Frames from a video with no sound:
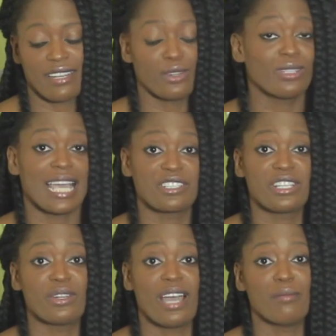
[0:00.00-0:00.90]
I don't
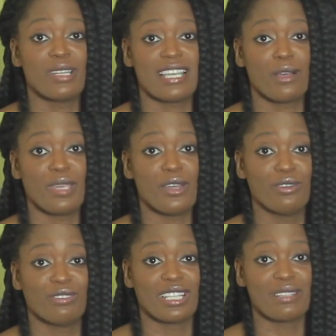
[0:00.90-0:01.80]
actually know how much I'll be
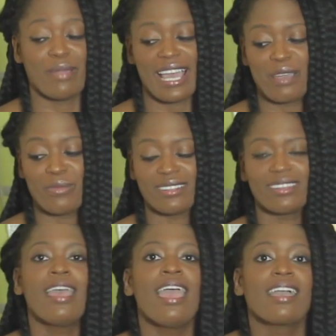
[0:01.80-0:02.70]
over it by,
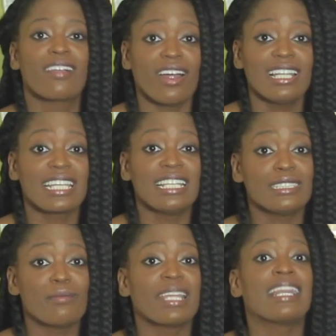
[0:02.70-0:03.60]
but garlic
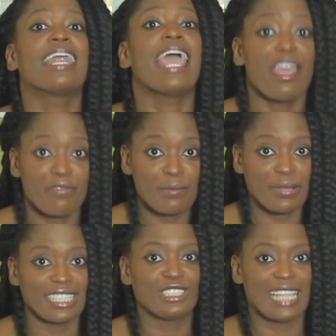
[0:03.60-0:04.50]
is something that
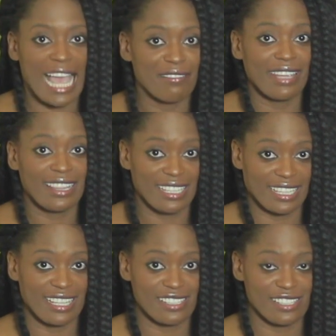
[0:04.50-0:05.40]
everybody should have in
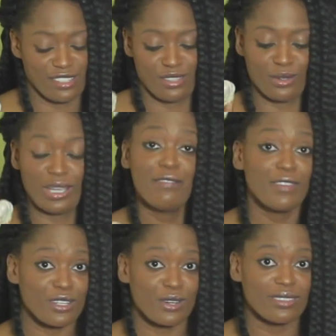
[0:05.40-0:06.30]
their kitchen. So
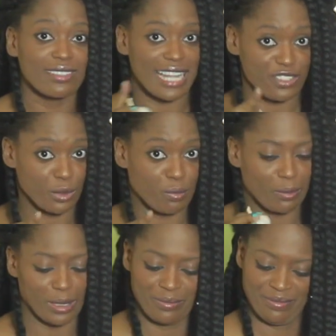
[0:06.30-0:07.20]
if you don't, that's your
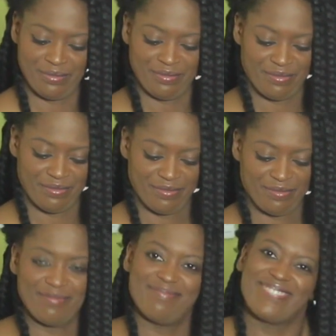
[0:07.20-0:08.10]
problem.
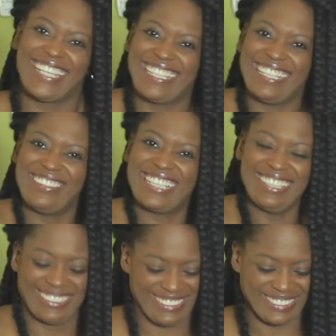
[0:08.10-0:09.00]
There we
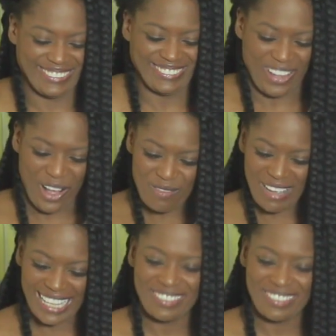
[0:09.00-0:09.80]
go. So all my